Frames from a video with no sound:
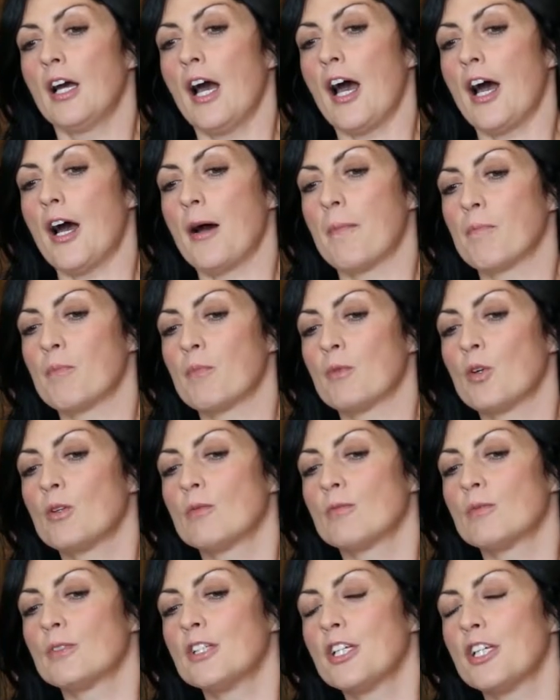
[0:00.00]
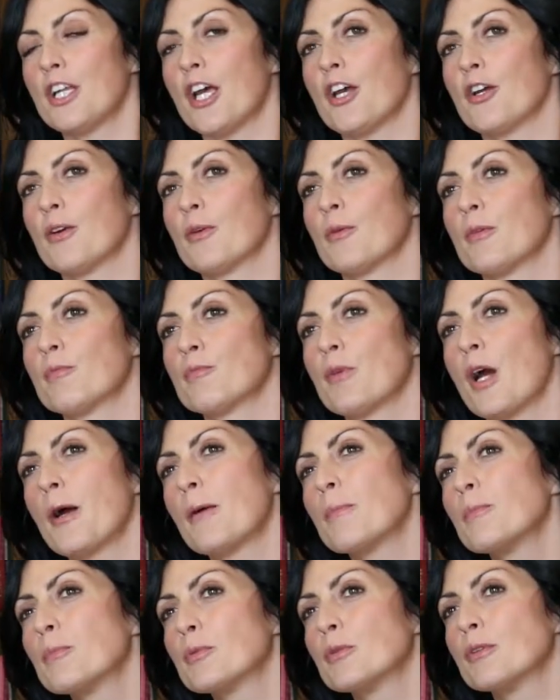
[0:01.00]
you know,
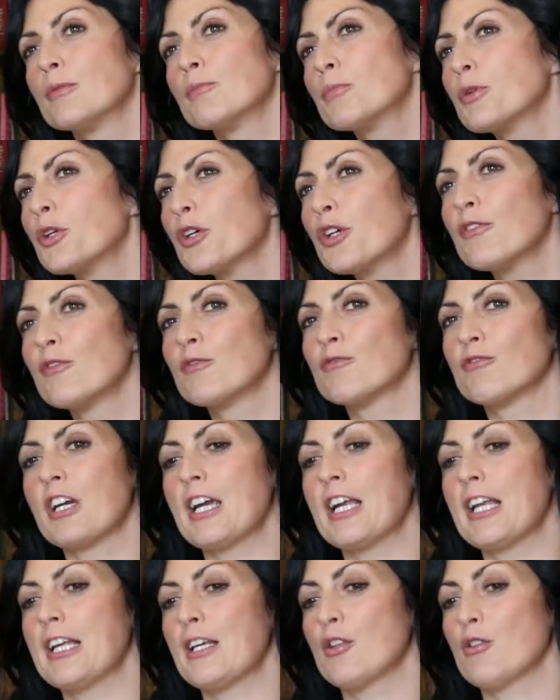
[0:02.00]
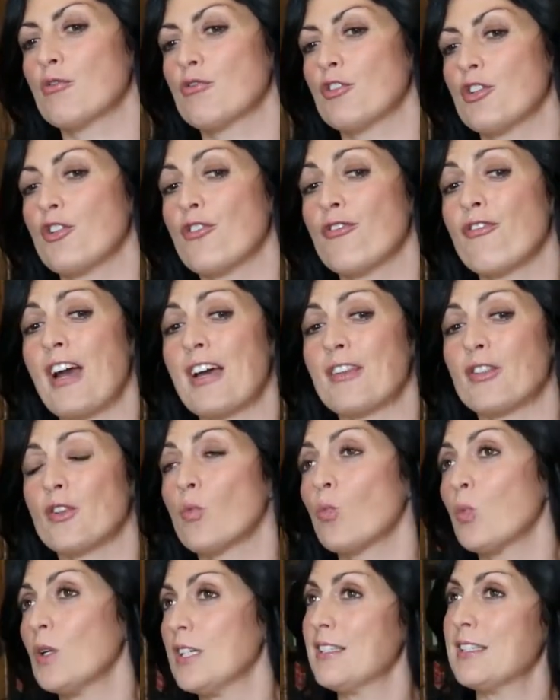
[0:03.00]
proven really through the fact
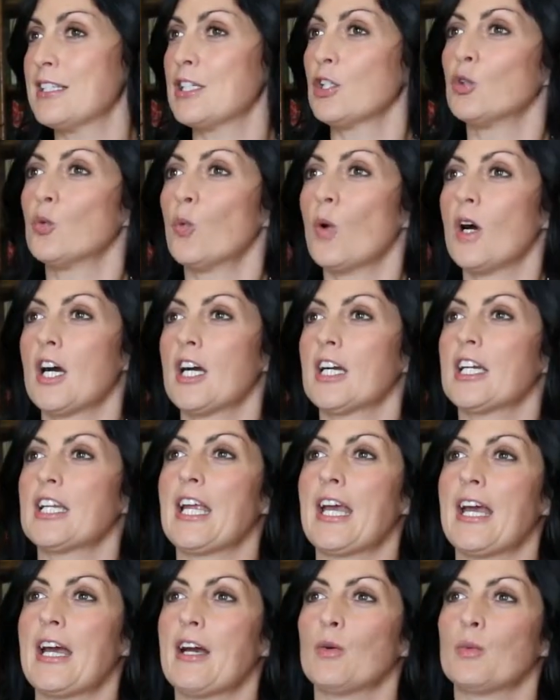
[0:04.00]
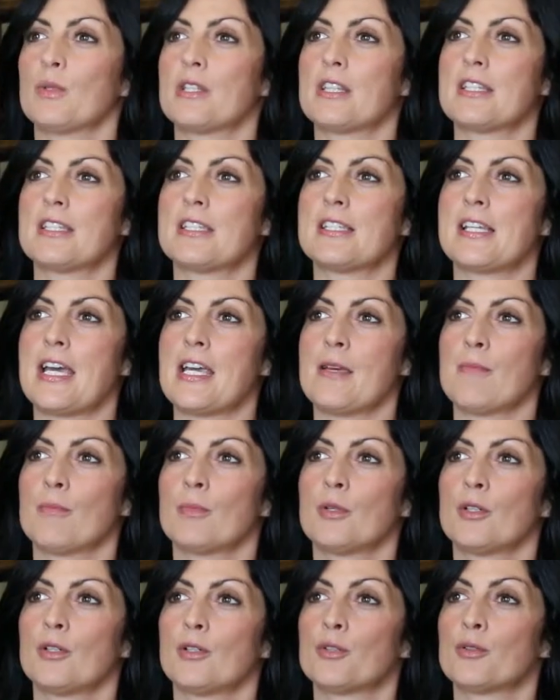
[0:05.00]
that we still work now with the same
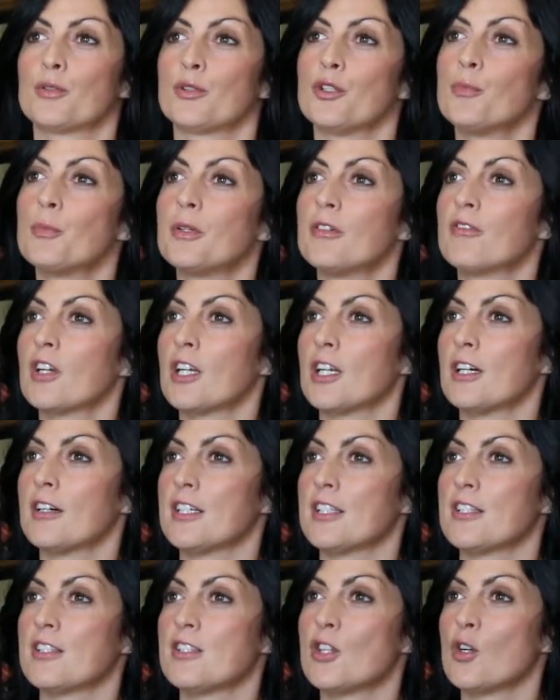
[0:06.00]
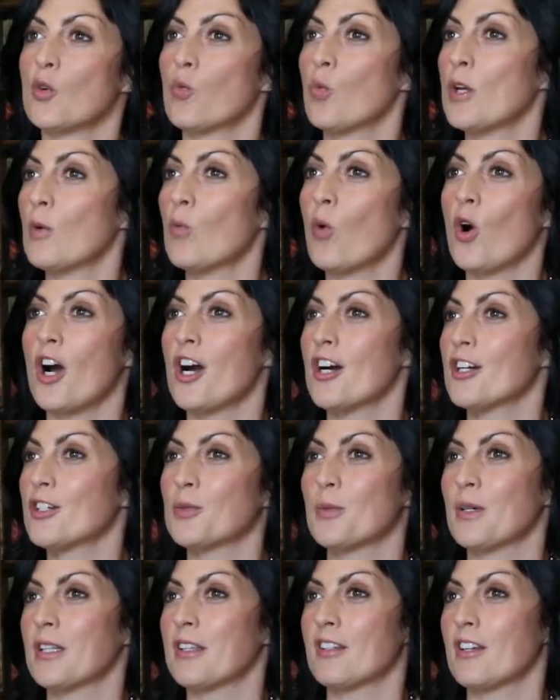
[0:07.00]
group of clients that we
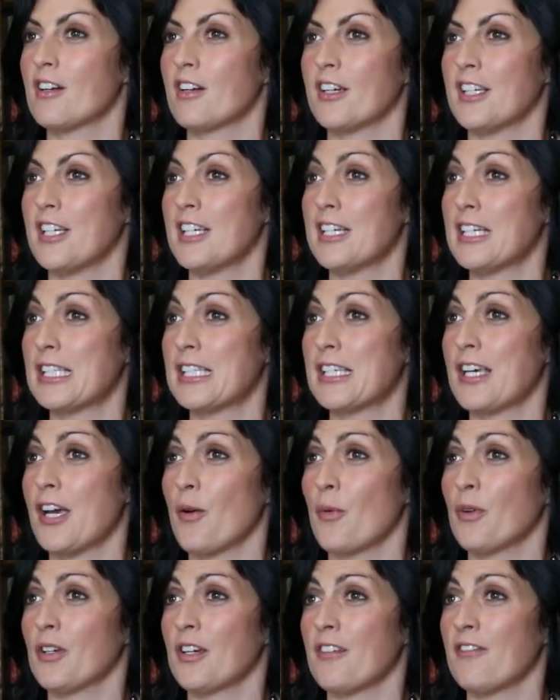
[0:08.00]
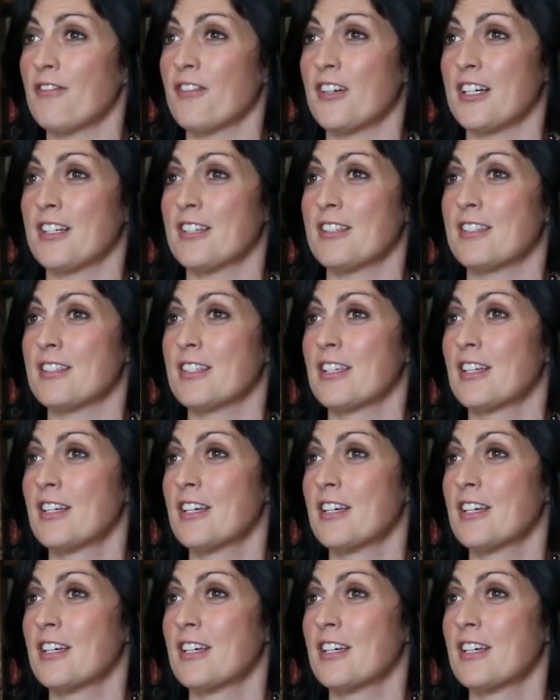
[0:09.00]
worked with 9 years ago when I first